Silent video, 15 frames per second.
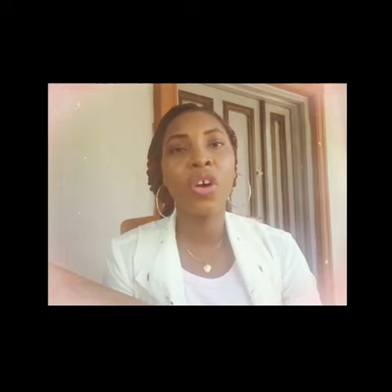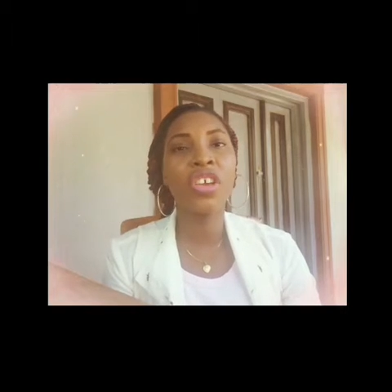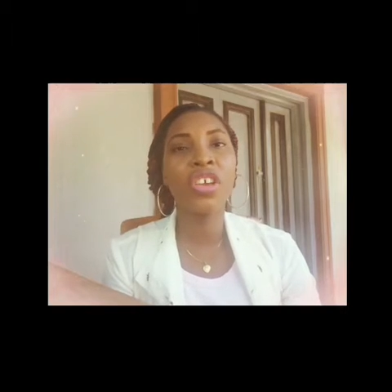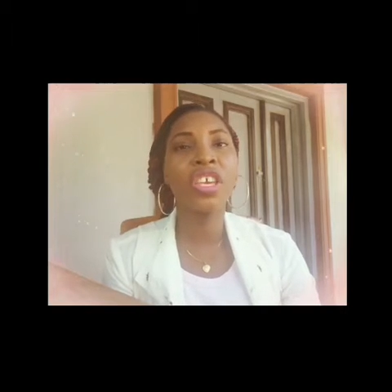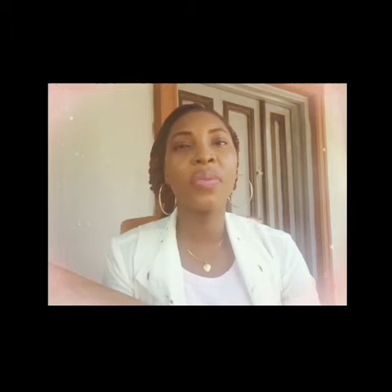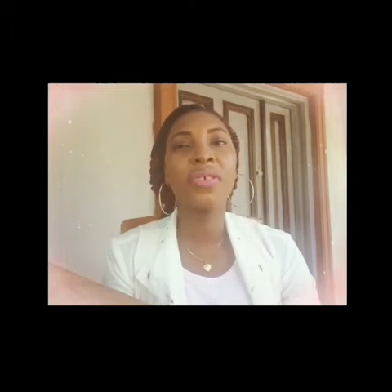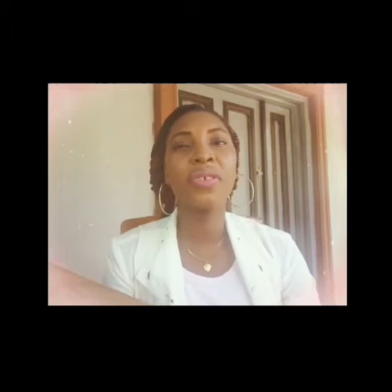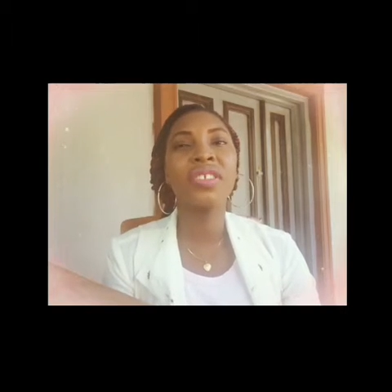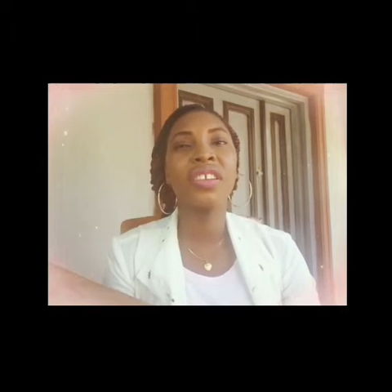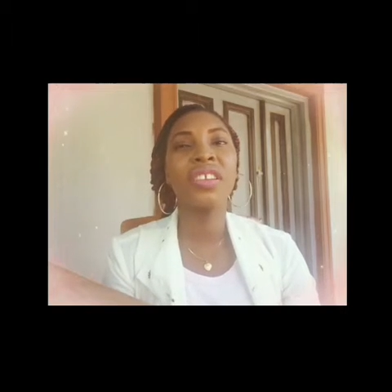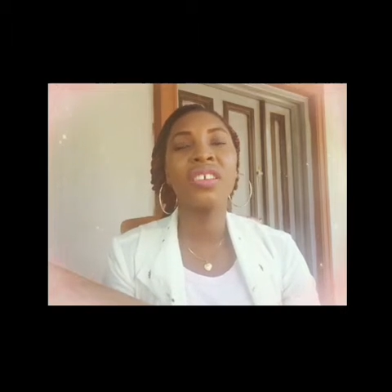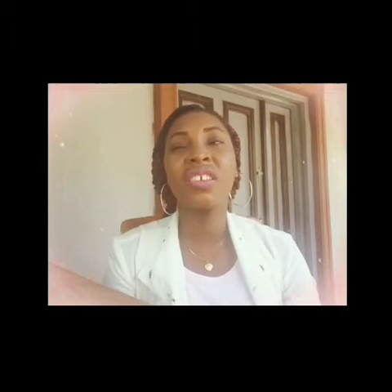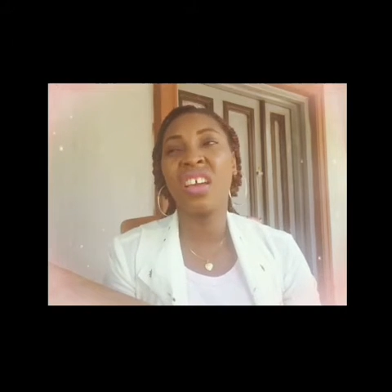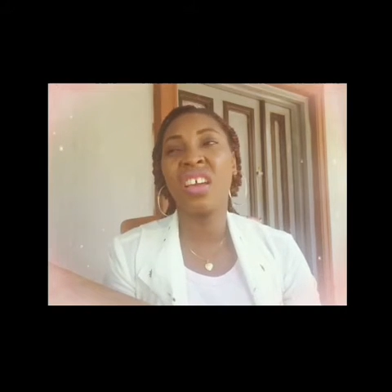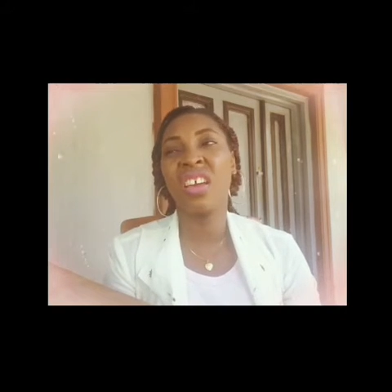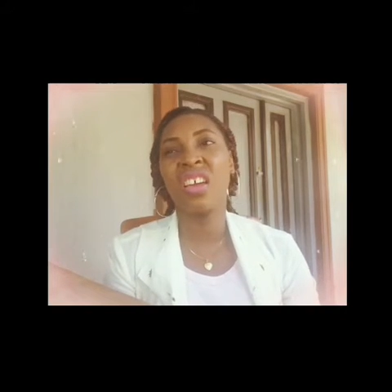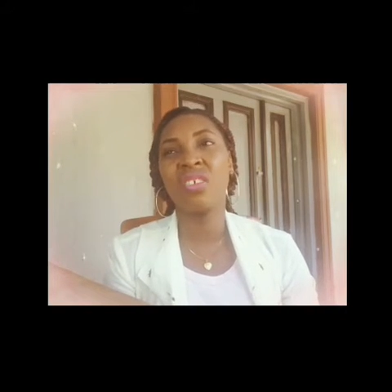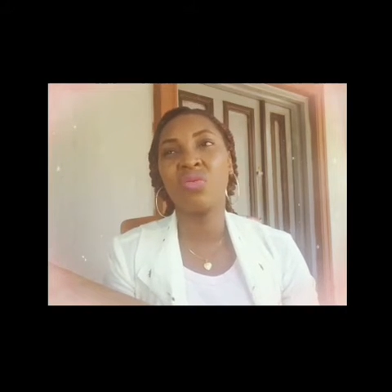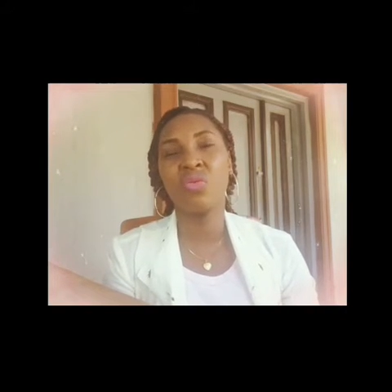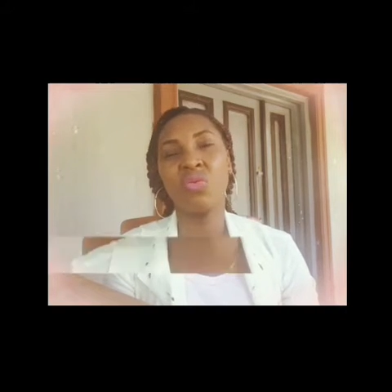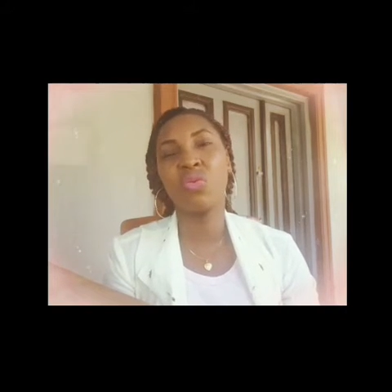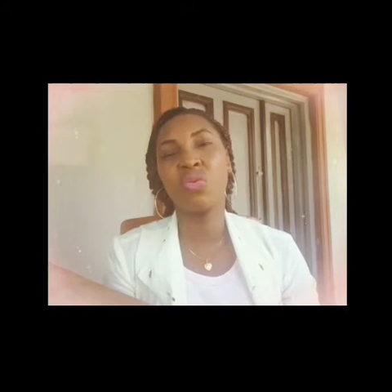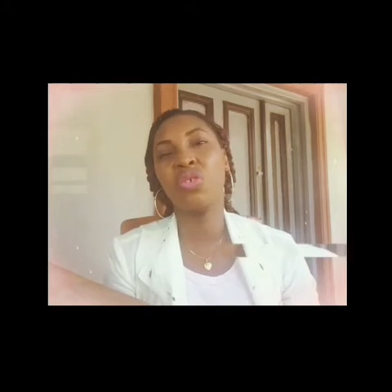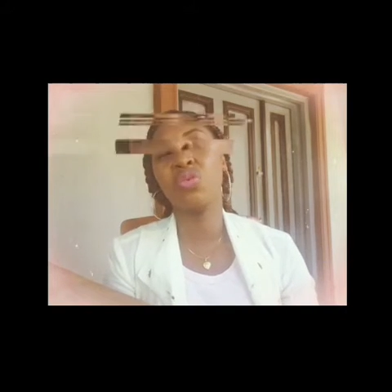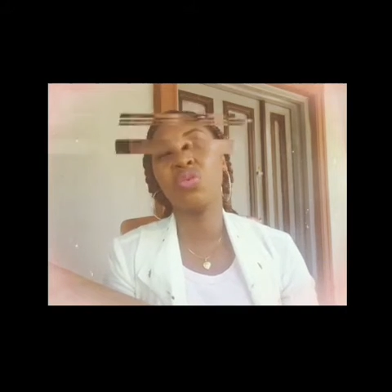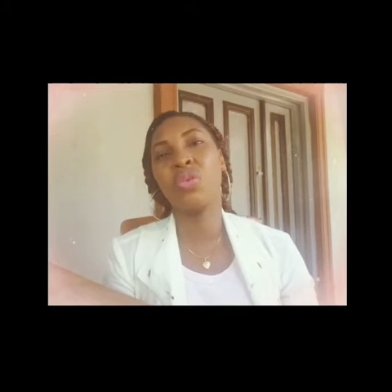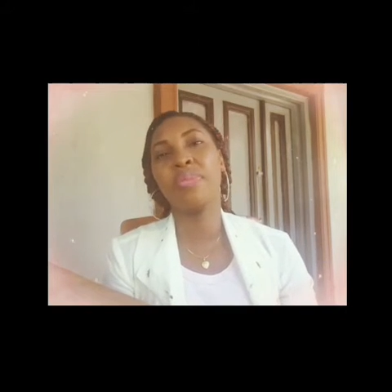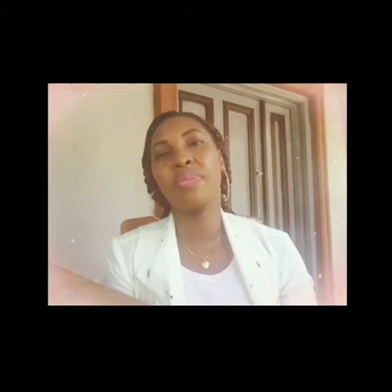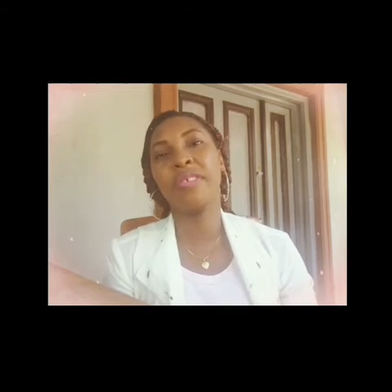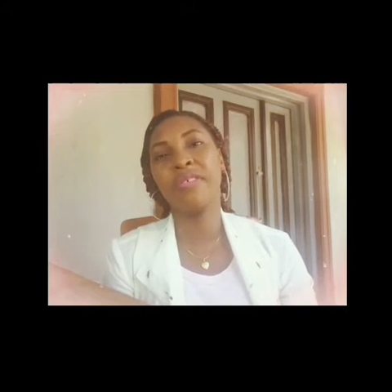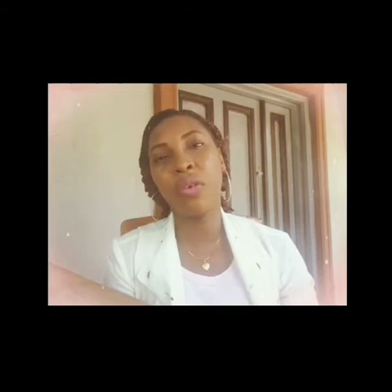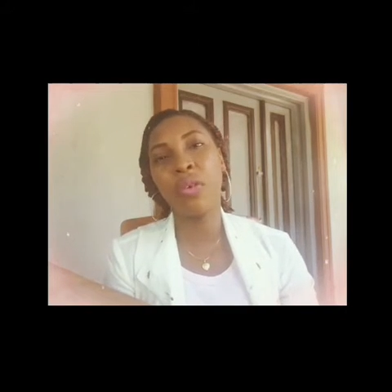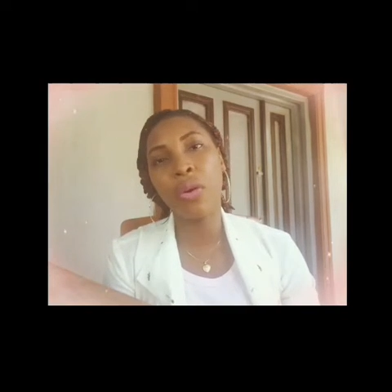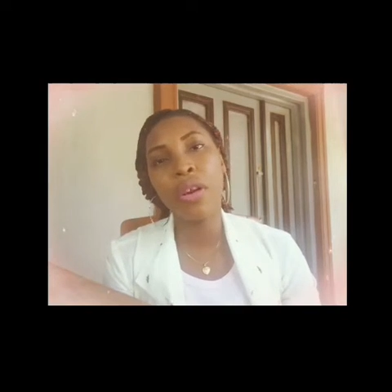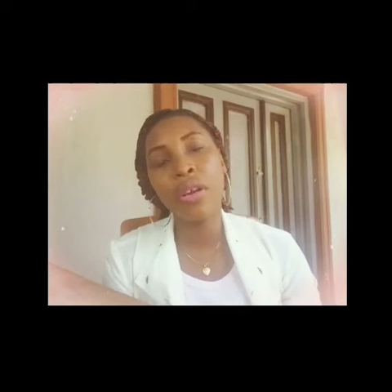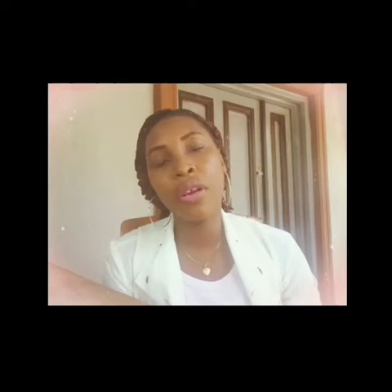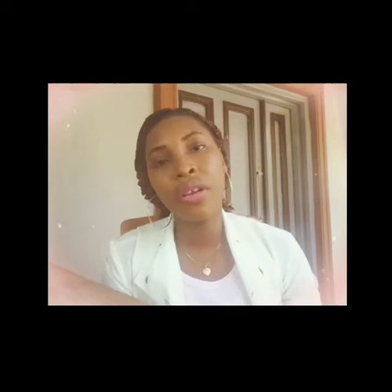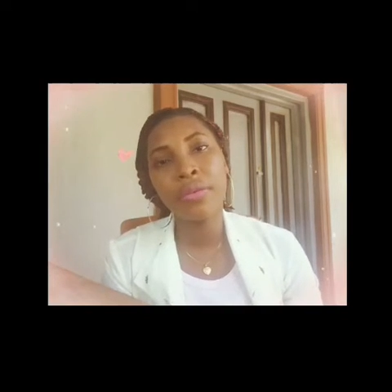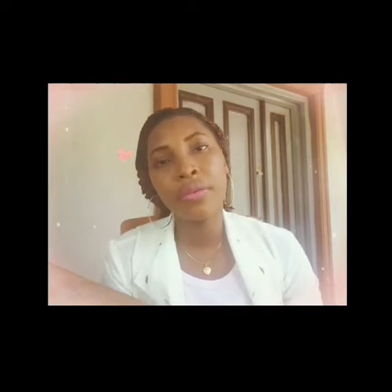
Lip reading: I keep on telling them, hey, who would do it before?